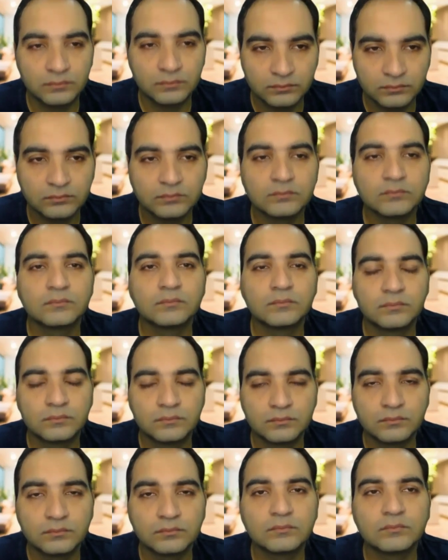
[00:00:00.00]

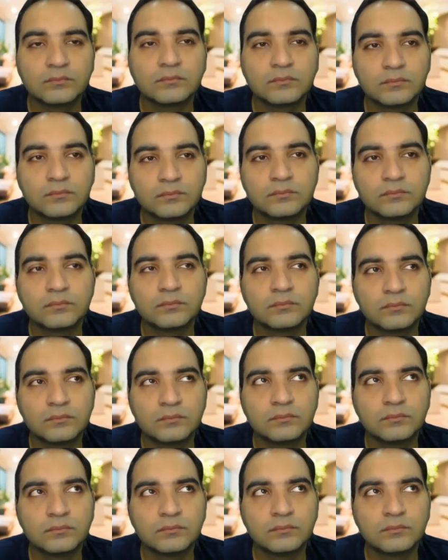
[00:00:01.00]

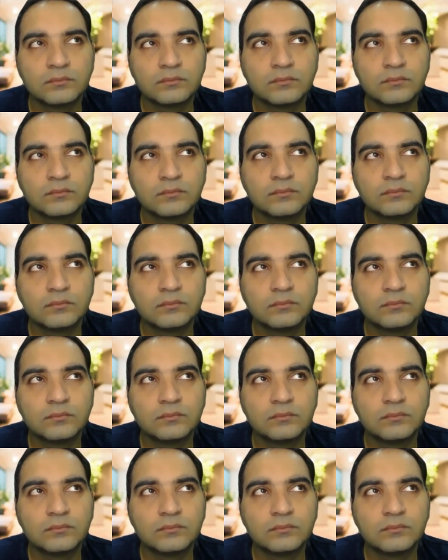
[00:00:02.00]
The person shown says nothing.